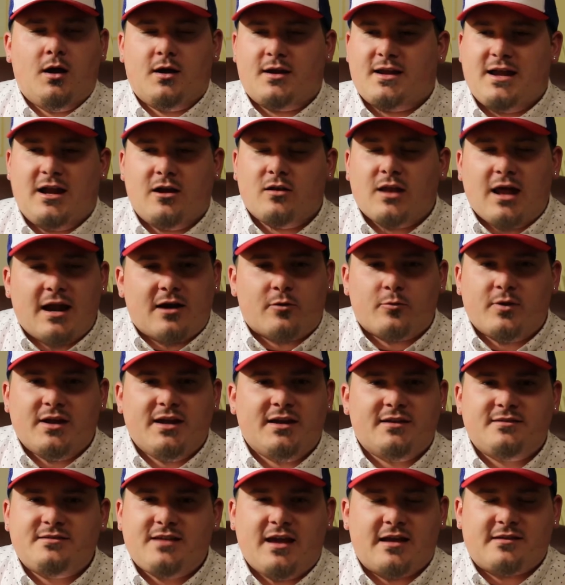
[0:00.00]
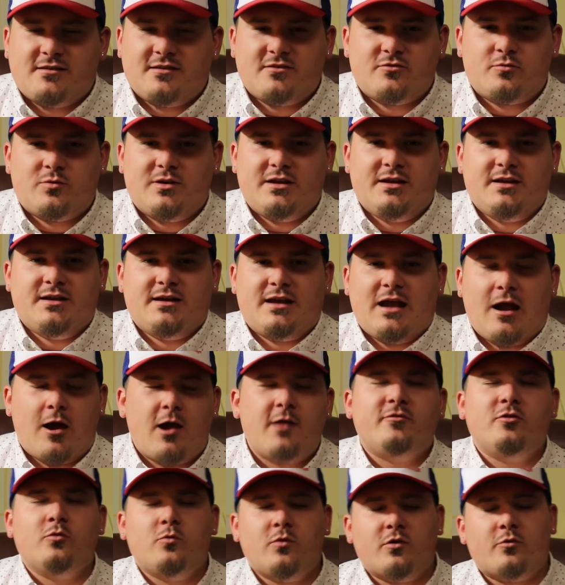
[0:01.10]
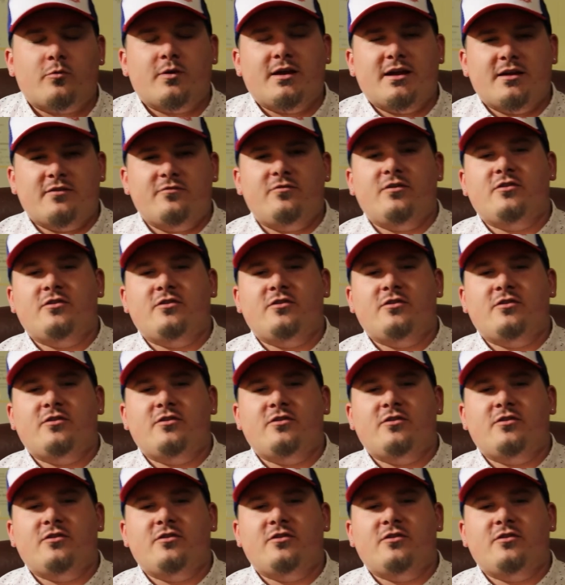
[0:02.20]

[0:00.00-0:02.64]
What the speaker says: Carolina rig, Texas rig, however you want to rig.